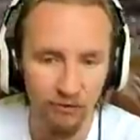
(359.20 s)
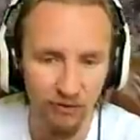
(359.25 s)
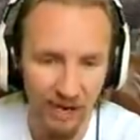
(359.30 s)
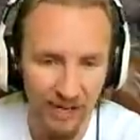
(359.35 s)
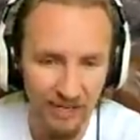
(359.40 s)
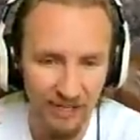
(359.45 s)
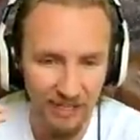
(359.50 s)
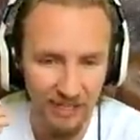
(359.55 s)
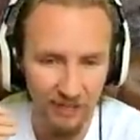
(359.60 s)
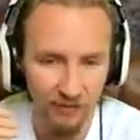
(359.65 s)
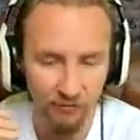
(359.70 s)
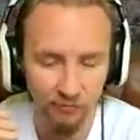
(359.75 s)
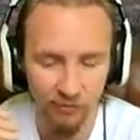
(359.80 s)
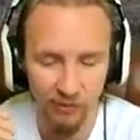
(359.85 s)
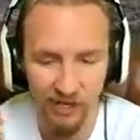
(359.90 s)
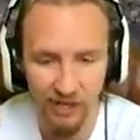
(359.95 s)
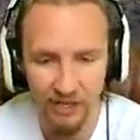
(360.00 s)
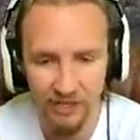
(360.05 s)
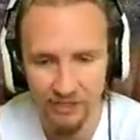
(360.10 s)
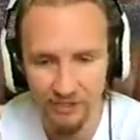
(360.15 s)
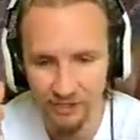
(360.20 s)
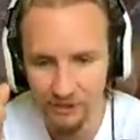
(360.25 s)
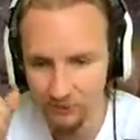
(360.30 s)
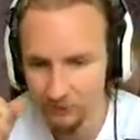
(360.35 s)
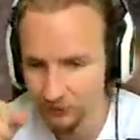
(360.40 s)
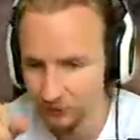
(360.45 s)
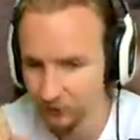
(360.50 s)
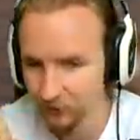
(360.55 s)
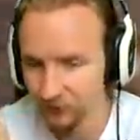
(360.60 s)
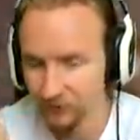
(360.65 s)
flanking plays
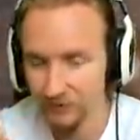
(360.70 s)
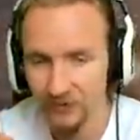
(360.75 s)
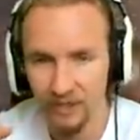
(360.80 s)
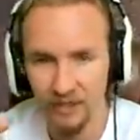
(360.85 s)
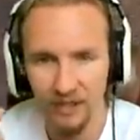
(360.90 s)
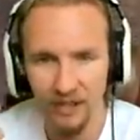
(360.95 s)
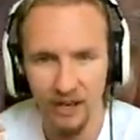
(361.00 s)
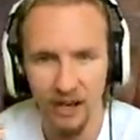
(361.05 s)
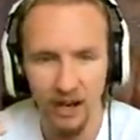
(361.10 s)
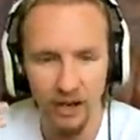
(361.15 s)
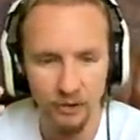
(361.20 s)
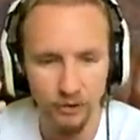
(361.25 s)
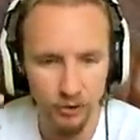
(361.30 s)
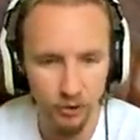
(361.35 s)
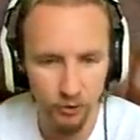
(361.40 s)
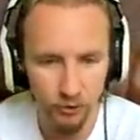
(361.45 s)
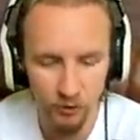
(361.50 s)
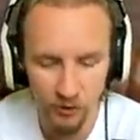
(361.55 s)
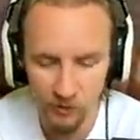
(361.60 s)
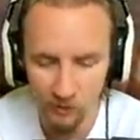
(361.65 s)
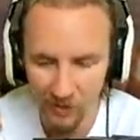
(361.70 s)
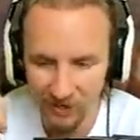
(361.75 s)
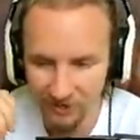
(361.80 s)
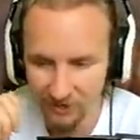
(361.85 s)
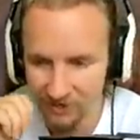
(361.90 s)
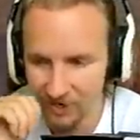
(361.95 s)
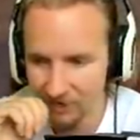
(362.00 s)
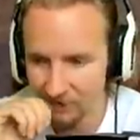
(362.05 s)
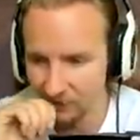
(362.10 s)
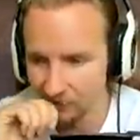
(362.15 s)
are truly
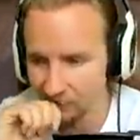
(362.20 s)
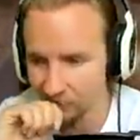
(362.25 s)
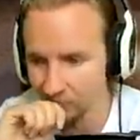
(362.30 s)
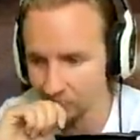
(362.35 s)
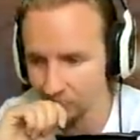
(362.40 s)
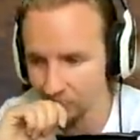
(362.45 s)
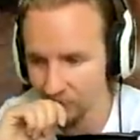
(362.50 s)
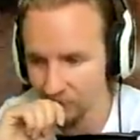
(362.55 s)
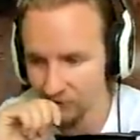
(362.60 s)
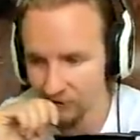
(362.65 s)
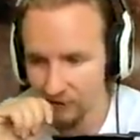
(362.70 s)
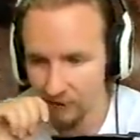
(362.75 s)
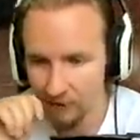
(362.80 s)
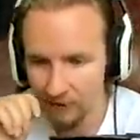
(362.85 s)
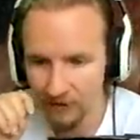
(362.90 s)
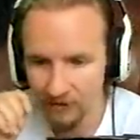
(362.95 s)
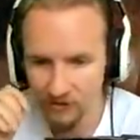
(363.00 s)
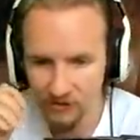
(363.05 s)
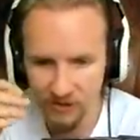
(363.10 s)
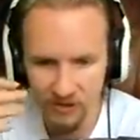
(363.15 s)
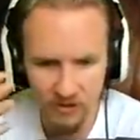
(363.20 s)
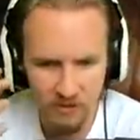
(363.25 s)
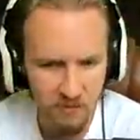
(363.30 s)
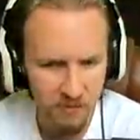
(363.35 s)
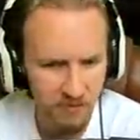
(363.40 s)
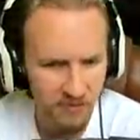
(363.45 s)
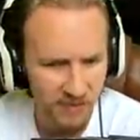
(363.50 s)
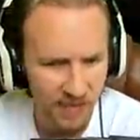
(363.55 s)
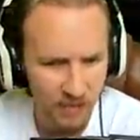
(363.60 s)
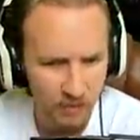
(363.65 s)
spectacular. And so, the